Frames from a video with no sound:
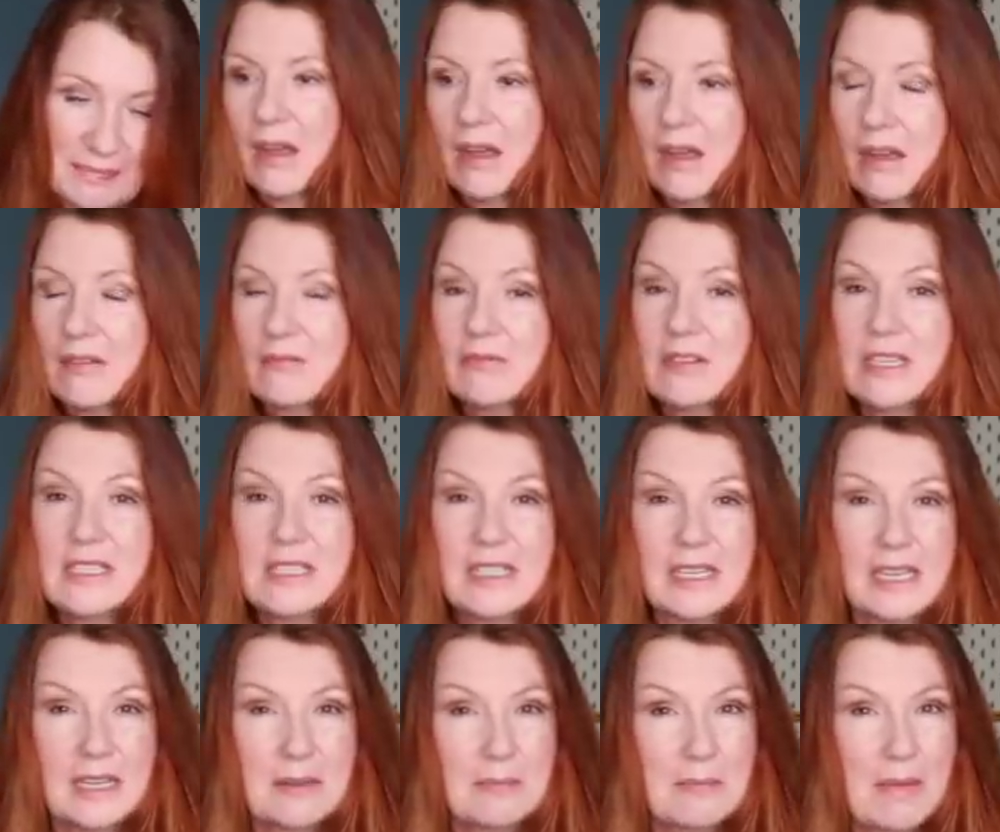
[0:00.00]
I
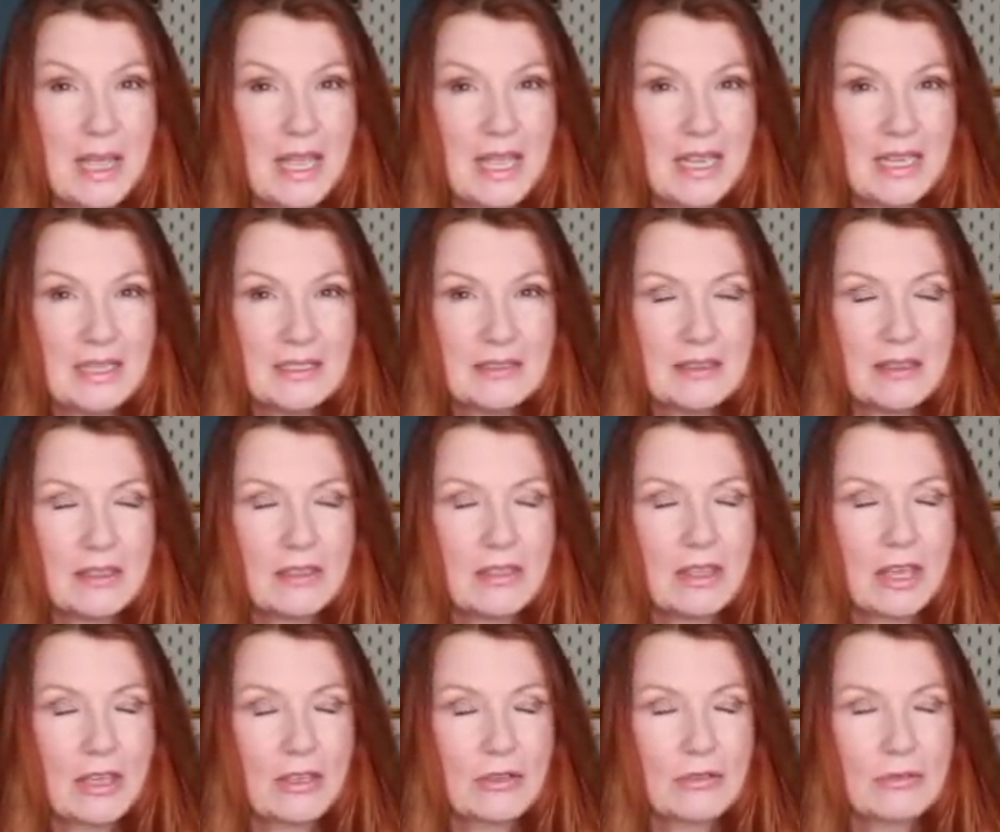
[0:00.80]
recently
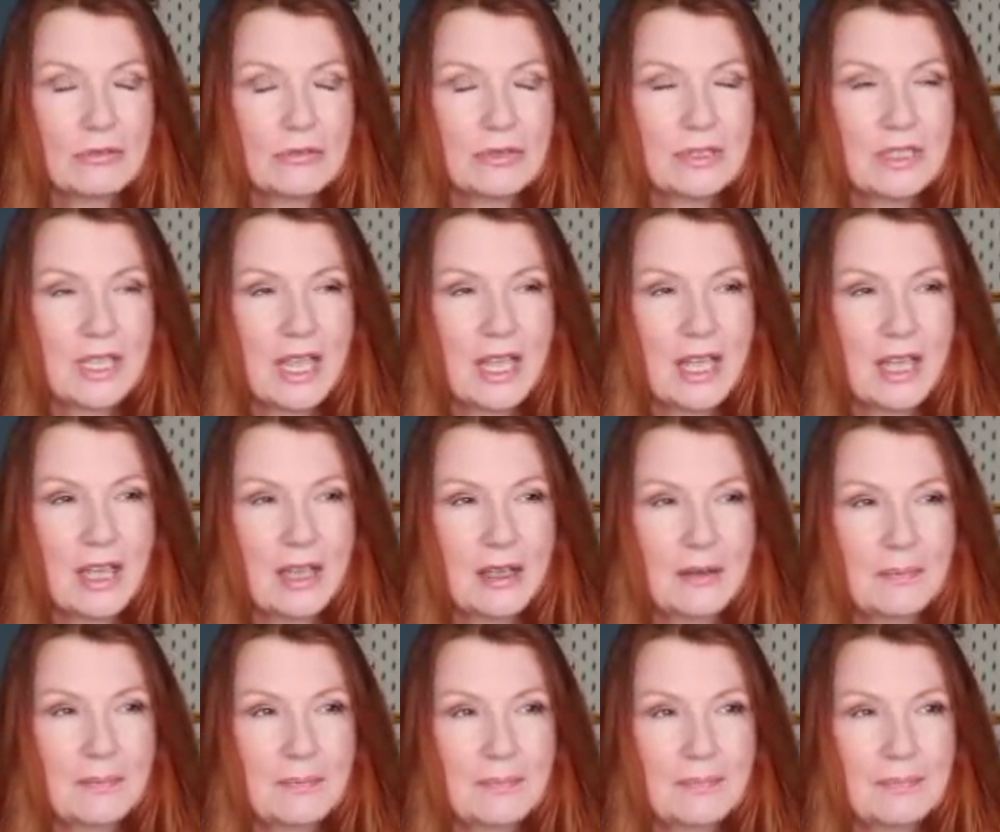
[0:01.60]
made those
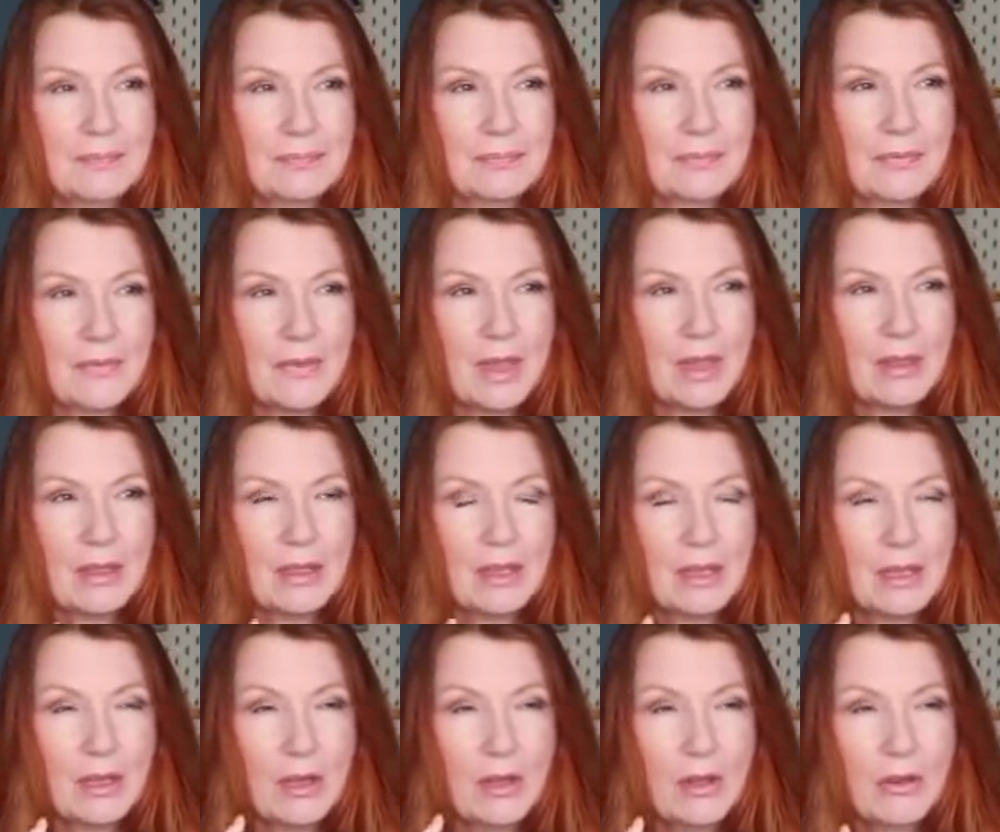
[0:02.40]

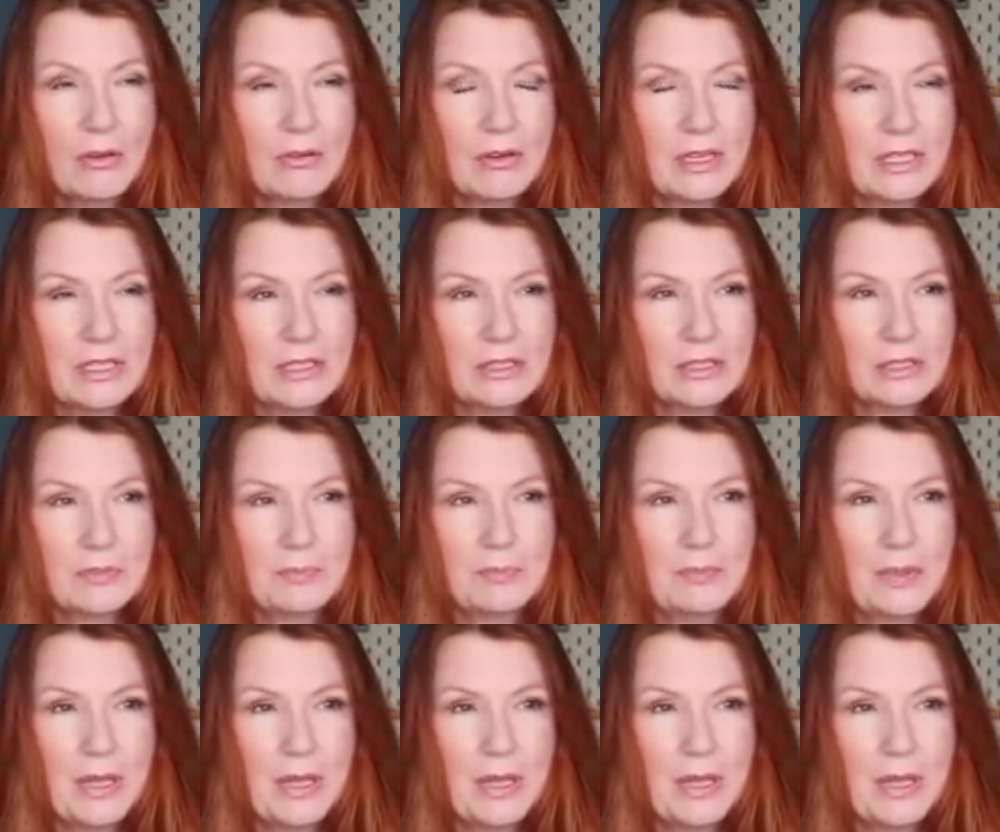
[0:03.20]
orange